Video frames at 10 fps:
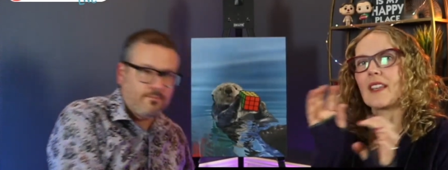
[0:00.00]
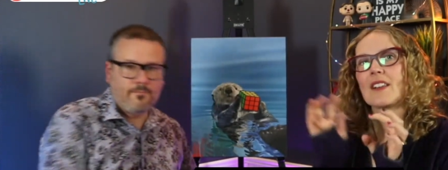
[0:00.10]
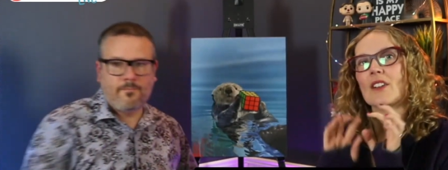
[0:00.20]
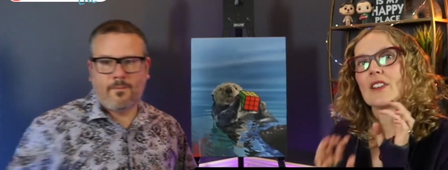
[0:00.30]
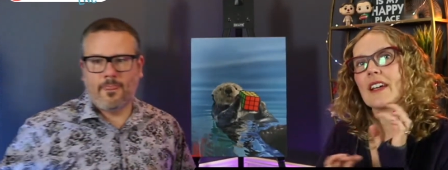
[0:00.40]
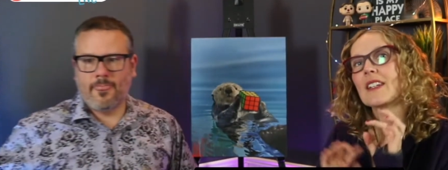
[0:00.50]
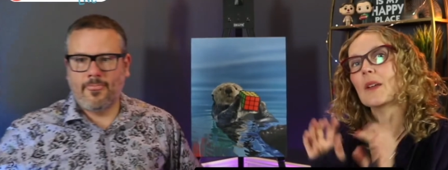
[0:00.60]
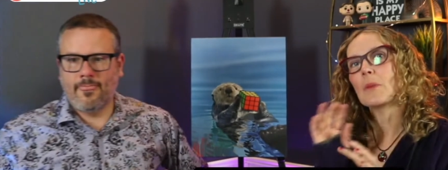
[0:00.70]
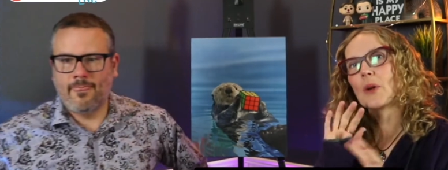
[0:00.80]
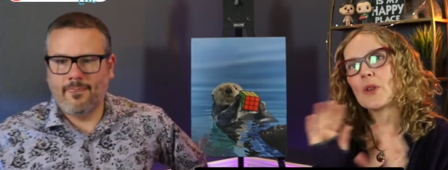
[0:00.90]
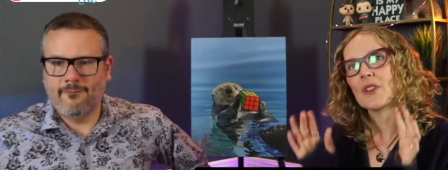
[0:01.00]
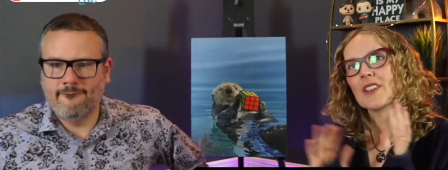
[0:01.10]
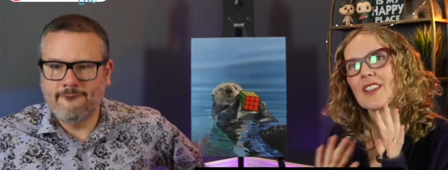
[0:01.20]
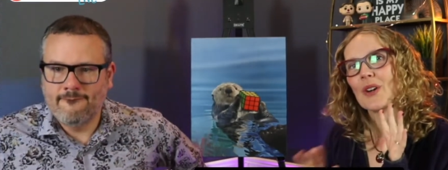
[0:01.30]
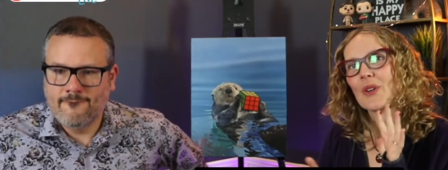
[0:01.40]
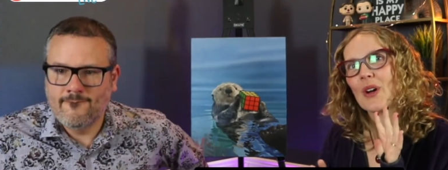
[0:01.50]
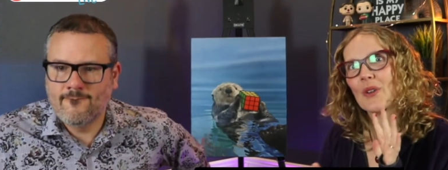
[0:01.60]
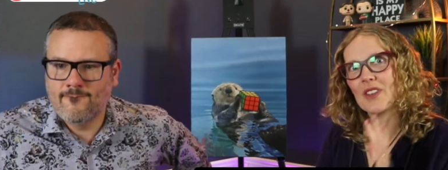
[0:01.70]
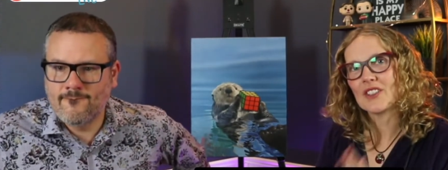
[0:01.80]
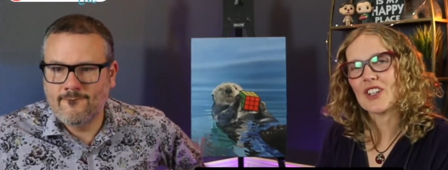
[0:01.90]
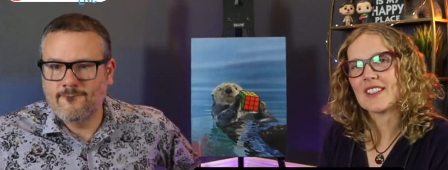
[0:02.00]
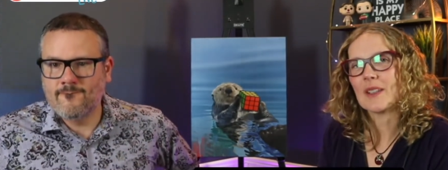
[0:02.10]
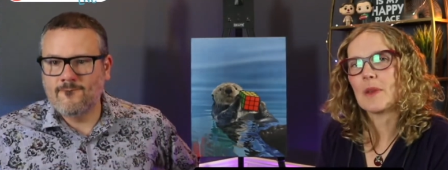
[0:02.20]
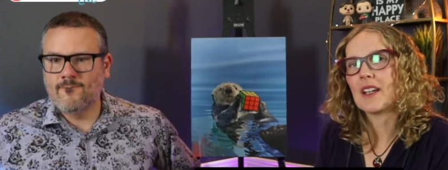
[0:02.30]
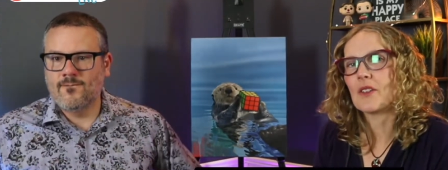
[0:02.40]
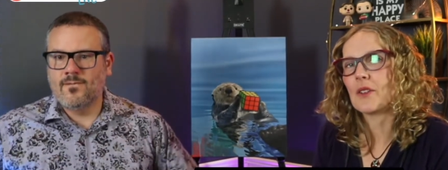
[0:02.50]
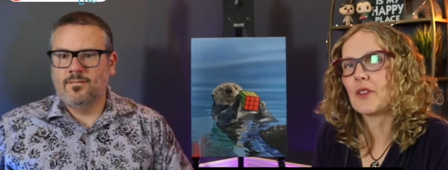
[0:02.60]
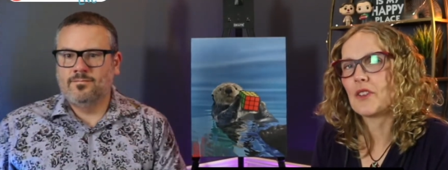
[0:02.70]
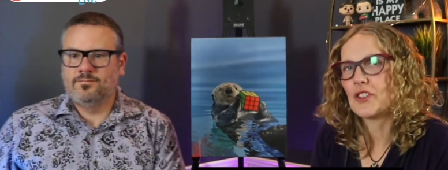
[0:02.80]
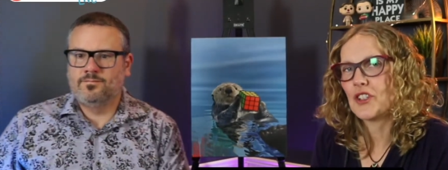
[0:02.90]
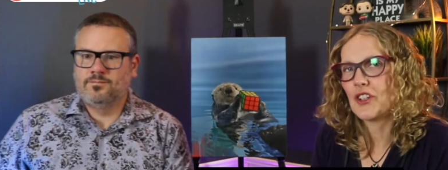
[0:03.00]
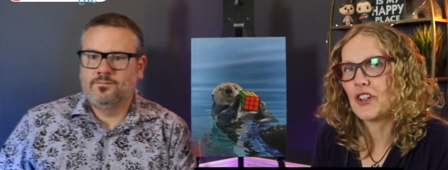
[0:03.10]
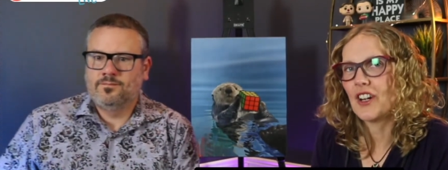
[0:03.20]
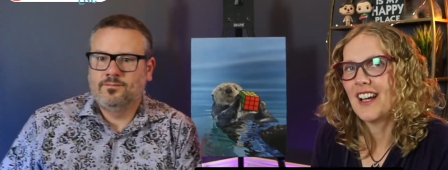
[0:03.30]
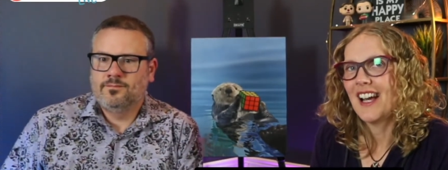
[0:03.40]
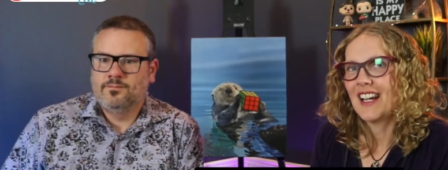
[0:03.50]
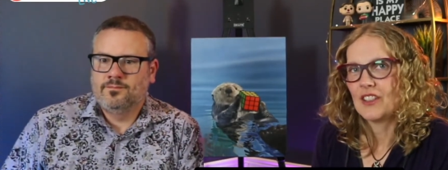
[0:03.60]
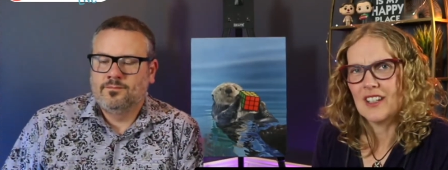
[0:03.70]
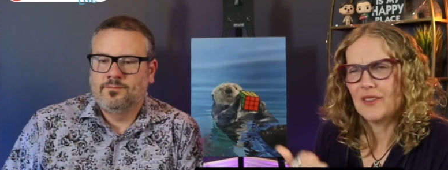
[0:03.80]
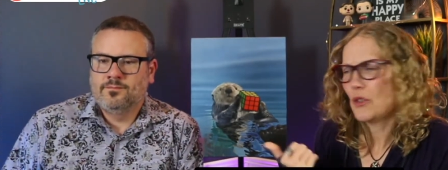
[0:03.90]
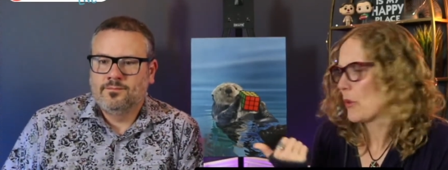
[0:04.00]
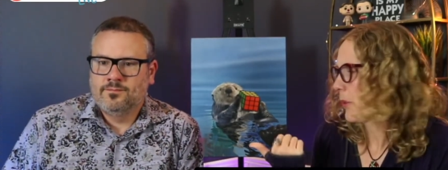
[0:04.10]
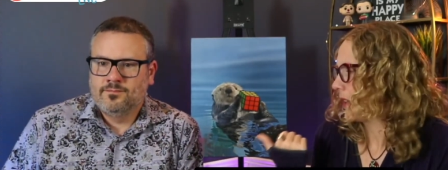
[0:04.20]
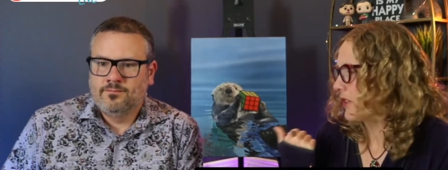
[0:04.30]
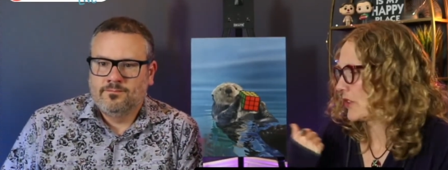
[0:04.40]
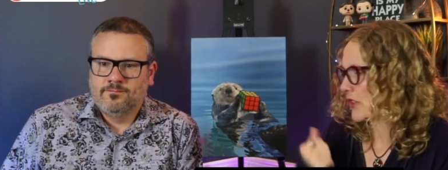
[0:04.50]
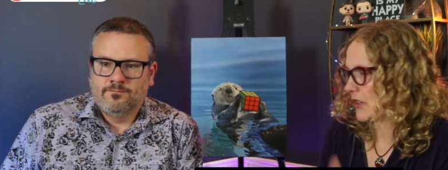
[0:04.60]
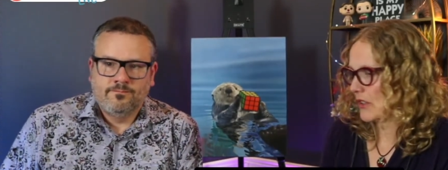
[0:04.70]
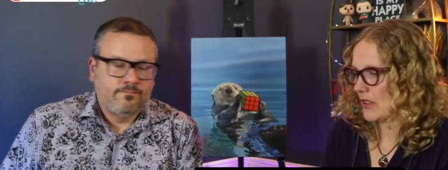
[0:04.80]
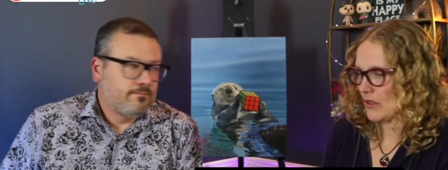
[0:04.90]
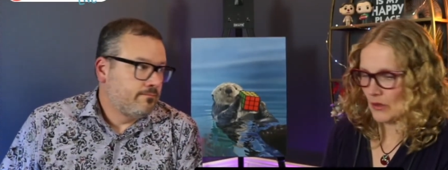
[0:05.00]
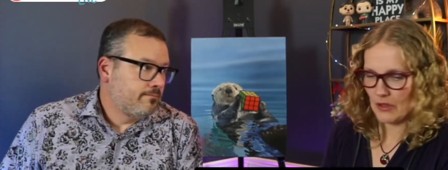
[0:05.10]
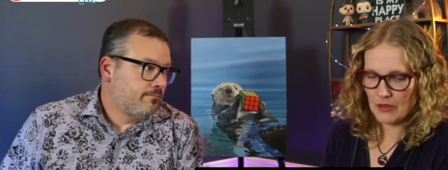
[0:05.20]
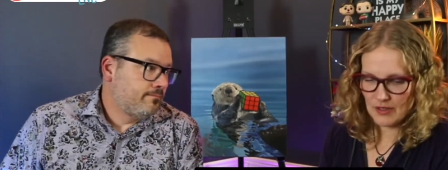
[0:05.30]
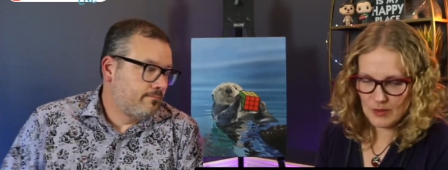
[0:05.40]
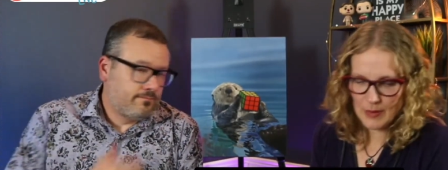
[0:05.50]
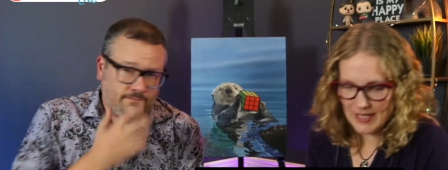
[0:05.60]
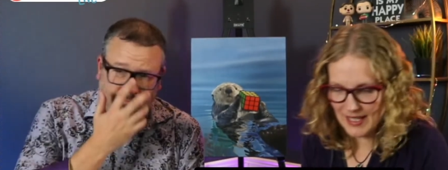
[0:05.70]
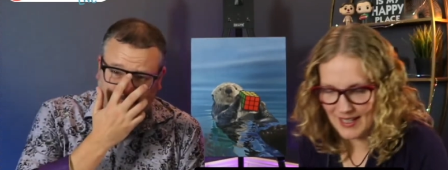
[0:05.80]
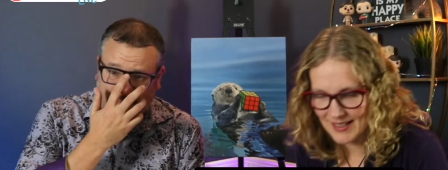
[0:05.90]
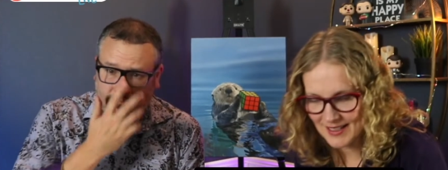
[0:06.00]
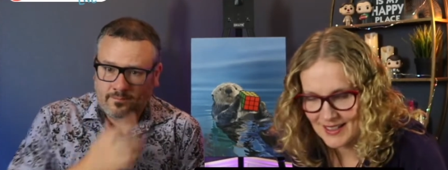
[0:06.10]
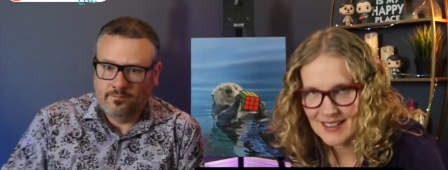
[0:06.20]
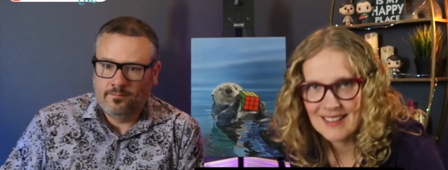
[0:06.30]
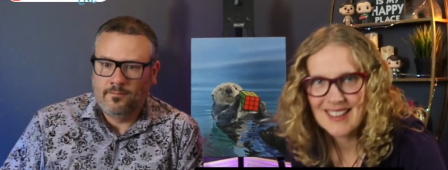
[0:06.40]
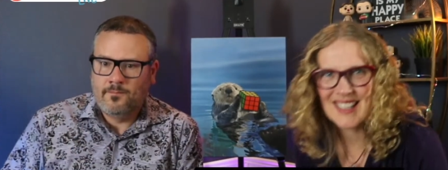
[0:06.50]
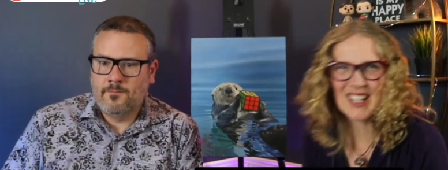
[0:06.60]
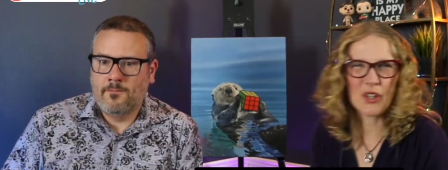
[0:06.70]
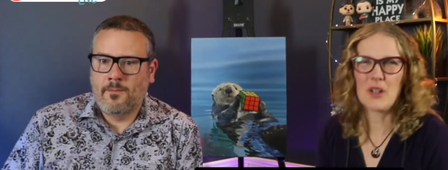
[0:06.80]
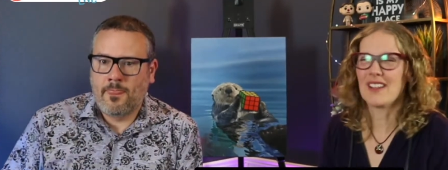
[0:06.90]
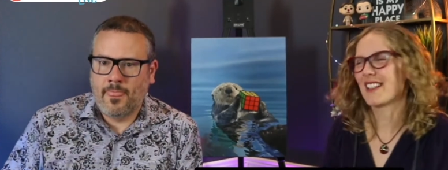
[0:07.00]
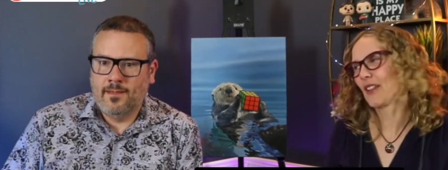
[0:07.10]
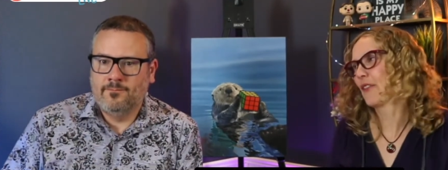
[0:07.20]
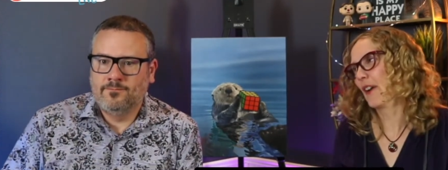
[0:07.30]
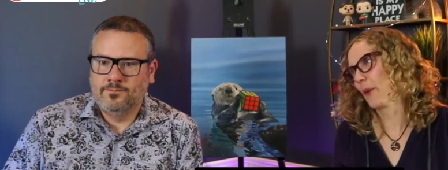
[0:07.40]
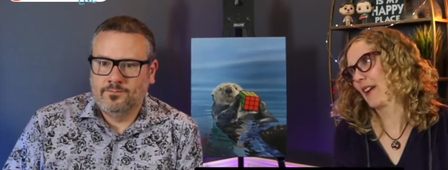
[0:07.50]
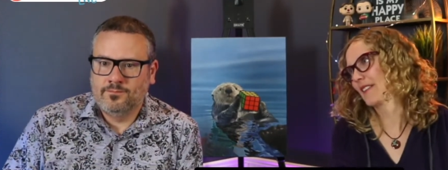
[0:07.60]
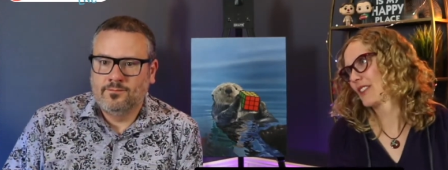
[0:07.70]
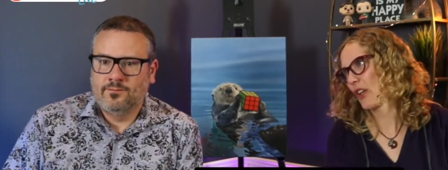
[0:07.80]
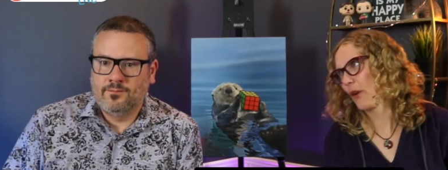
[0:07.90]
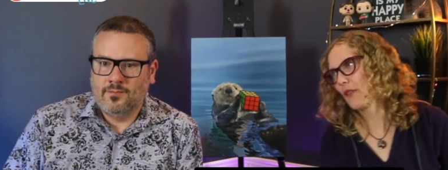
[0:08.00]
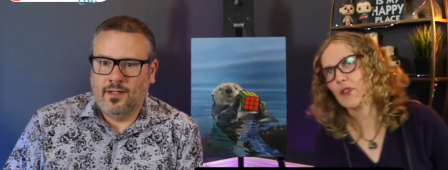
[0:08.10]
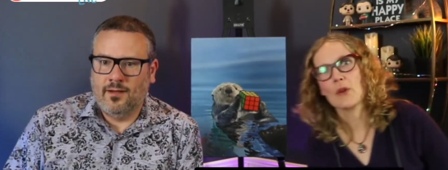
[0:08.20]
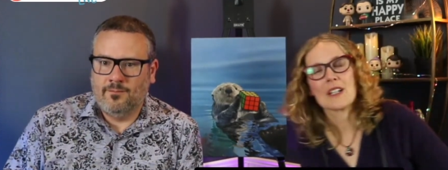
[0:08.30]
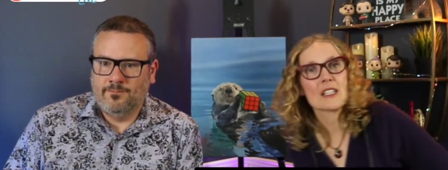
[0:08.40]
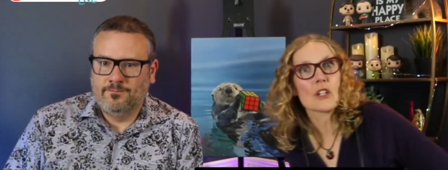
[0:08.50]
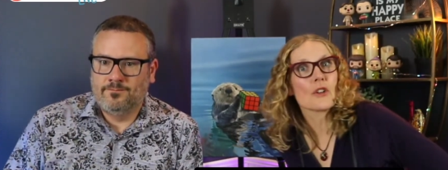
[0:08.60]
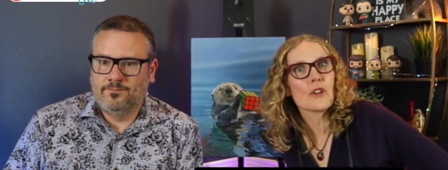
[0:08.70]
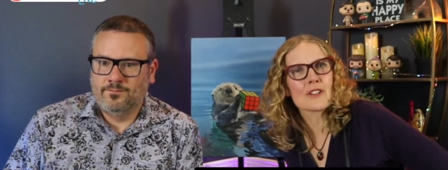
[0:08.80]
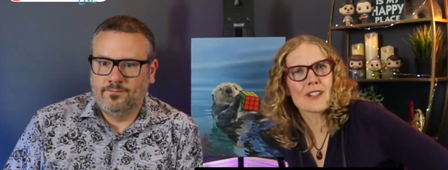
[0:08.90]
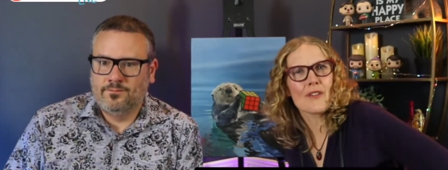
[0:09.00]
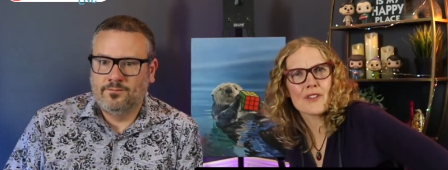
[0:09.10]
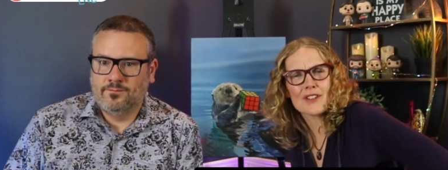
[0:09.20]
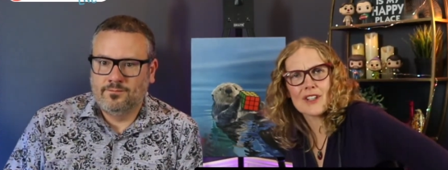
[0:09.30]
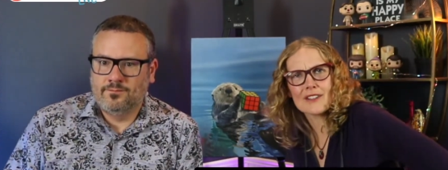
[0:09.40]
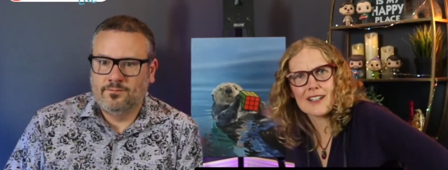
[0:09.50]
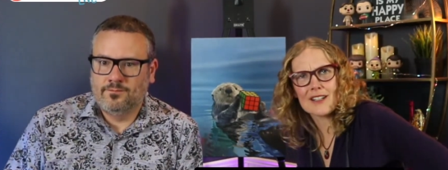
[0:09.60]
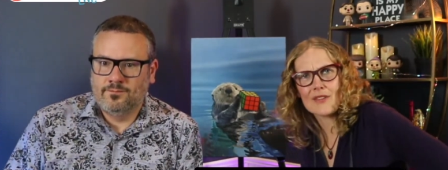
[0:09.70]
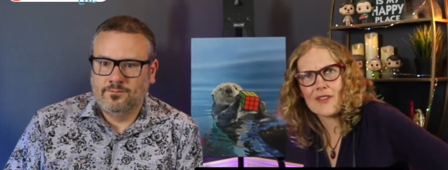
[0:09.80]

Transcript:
Speaker 1: that little lightning bolt logo that Jason made earlier this year. He, you were wearing your shirt earlier this week, and uh, that's a good that's a fun one. So if you yep. consider yourself an adultitis